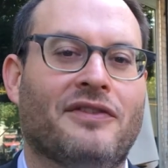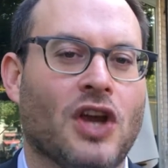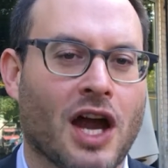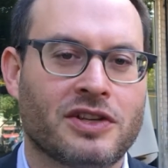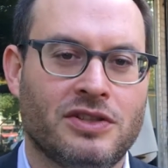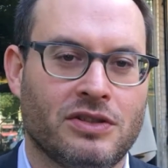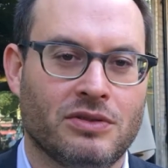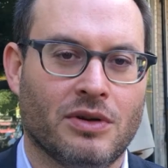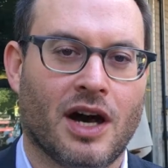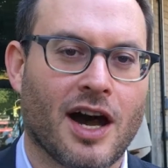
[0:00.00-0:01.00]
I've talked
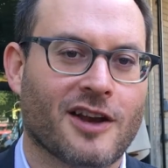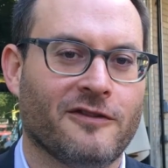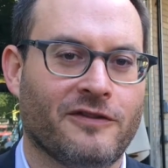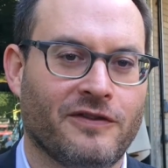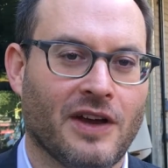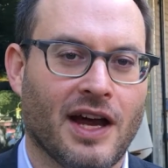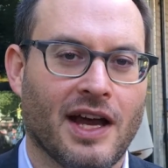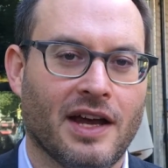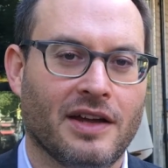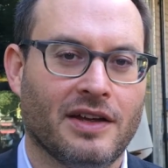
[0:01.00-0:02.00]
to a lot
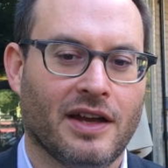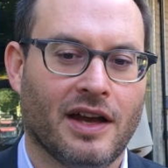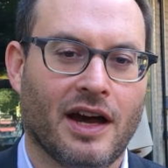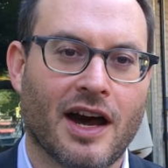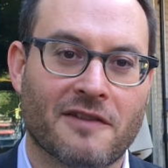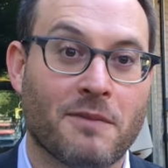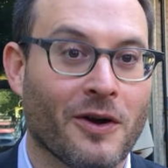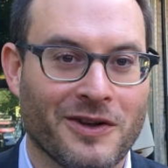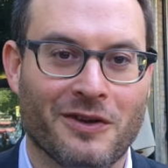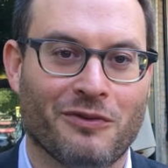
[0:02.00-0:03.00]

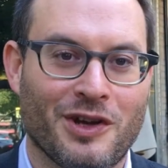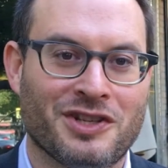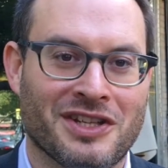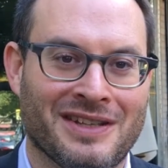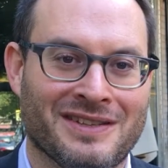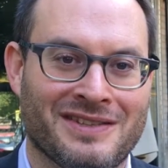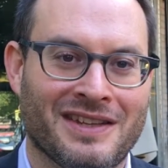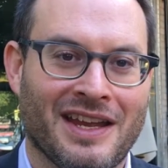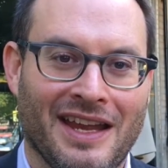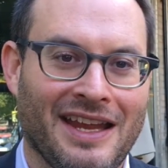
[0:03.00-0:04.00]
of Party of
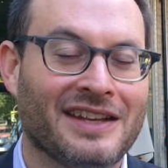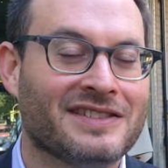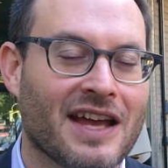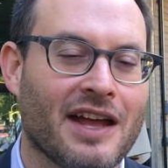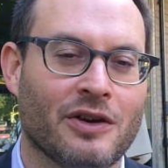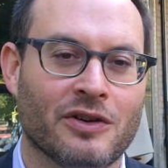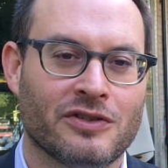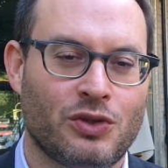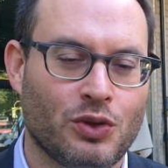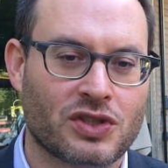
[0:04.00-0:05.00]
Regions
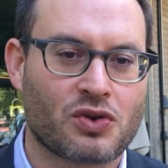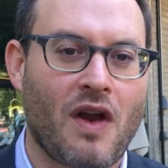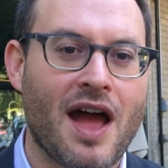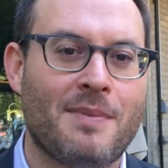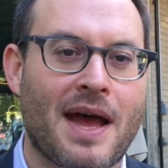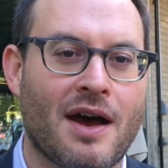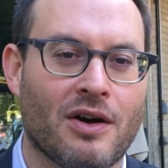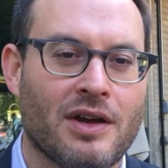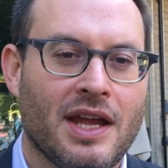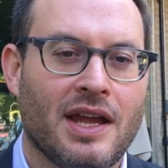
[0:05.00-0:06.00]
insiders who describe
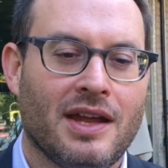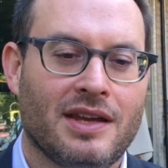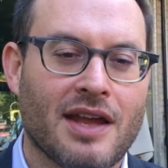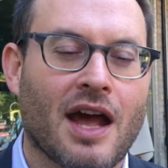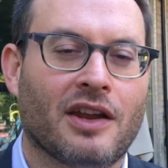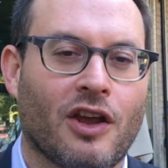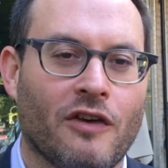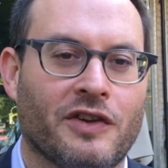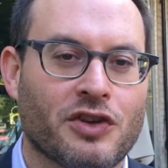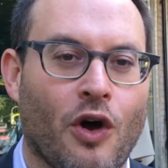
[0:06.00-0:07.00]
how
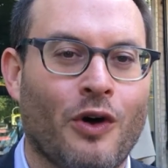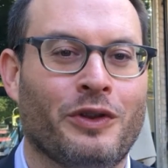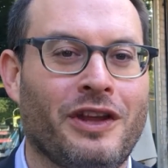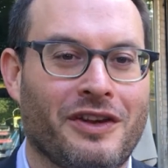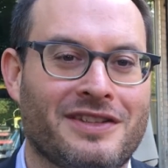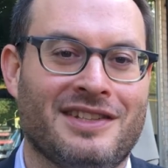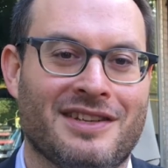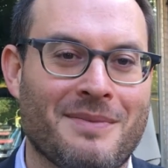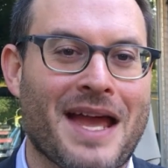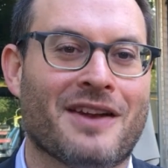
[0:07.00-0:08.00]
Yanukovych only
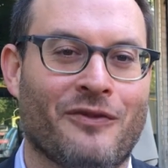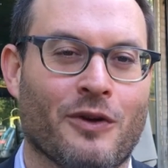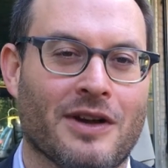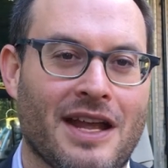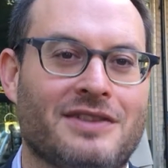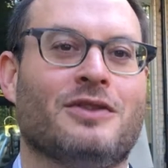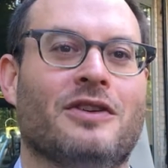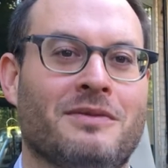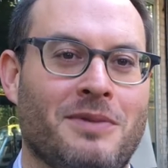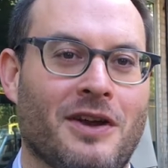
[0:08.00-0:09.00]
listened to Manafort at
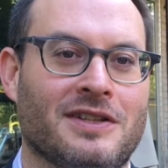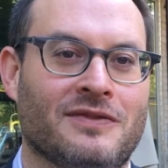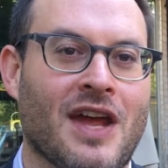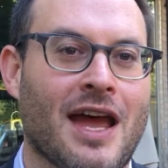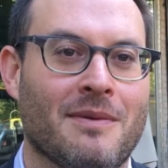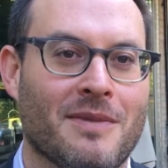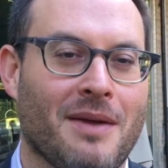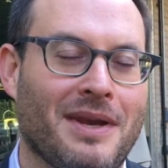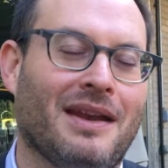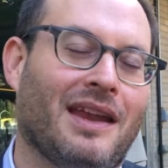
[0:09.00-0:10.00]
certain periods of time.
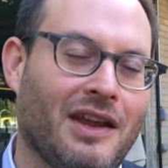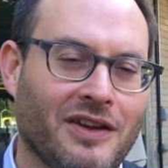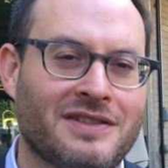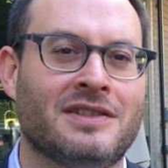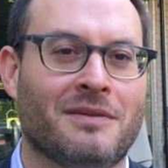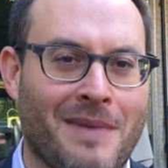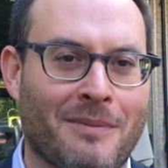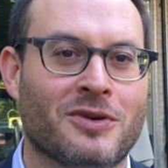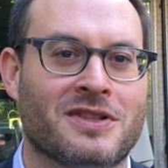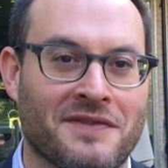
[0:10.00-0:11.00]
I mean, he listened to
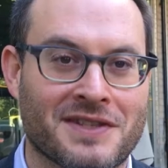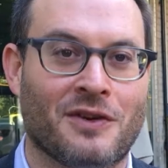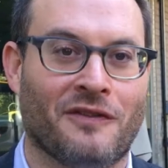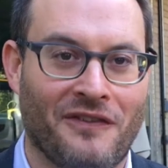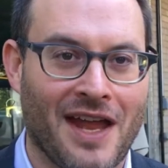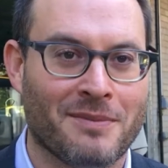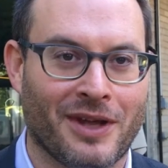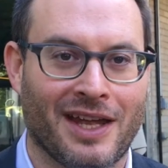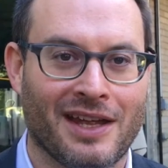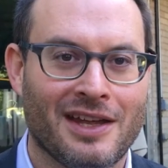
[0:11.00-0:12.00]
members of his own
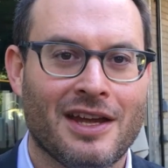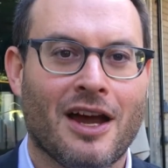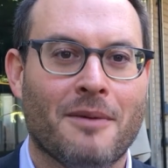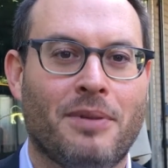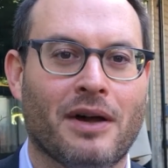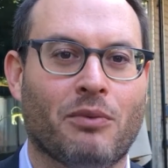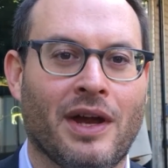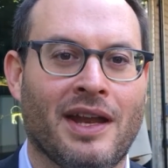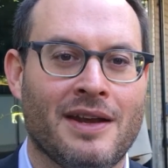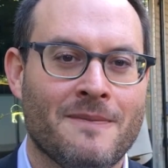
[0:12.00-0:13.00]
family,
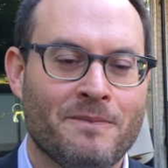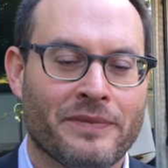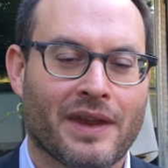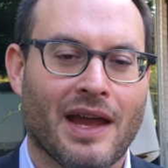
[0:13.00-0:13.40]
but when